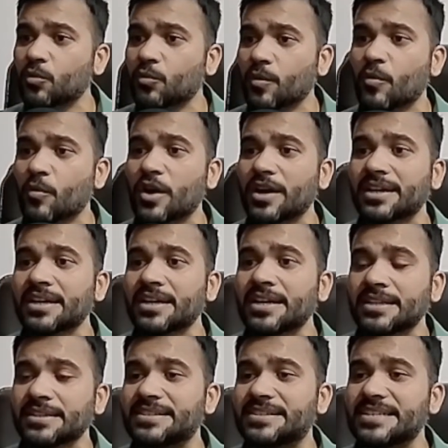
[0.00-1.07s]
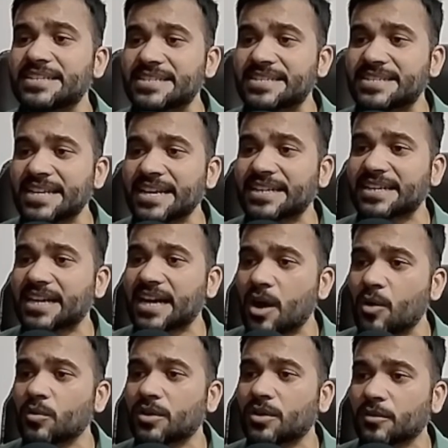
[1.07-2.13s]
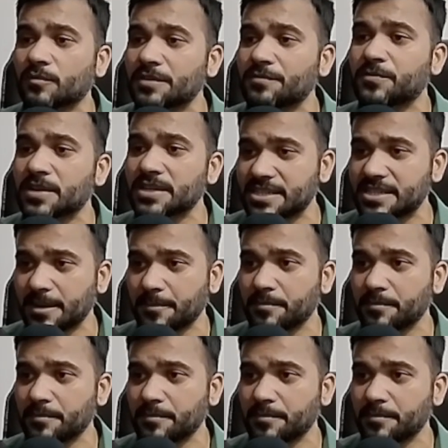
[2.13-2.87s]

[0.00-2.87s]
we want the distinct count of the first name,